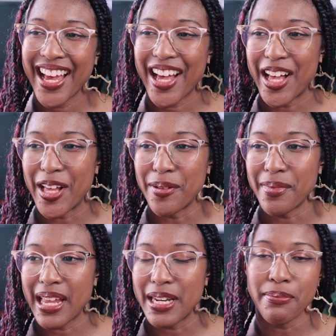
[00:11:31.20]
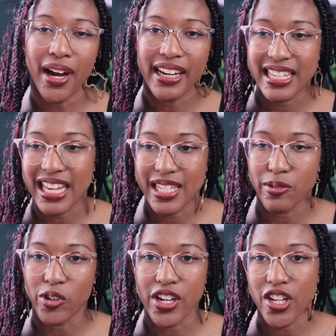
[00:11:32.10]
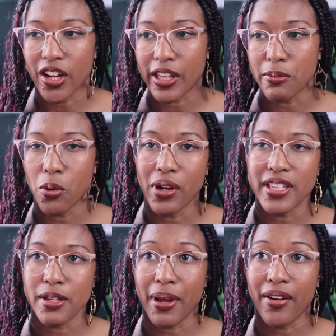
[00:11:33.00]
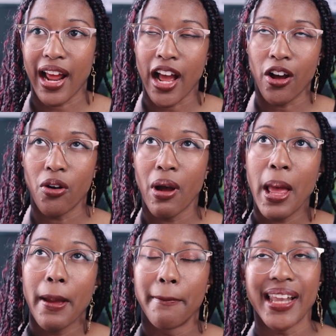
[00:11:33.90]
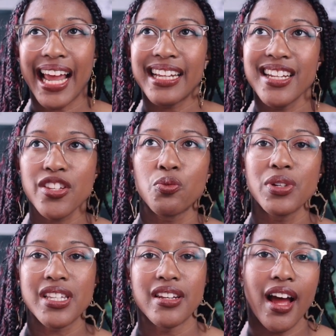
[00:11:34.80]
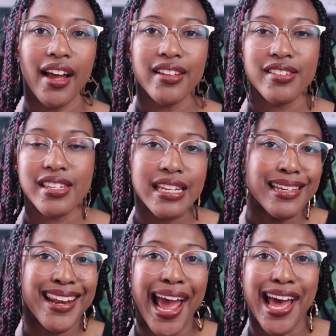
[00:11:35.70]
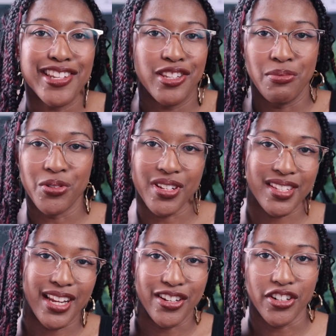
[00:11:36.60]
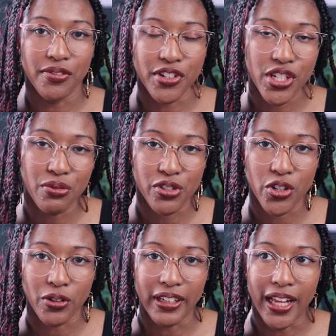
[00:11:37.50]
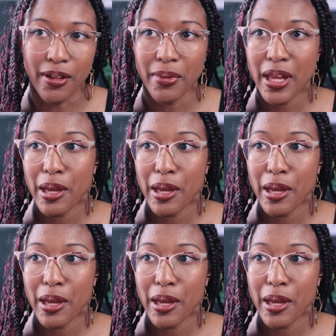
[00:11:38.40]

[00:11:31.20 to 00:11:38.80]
And Ebonics has some great talking points about how Blackness was not seen as the beauty standard when she was growing up.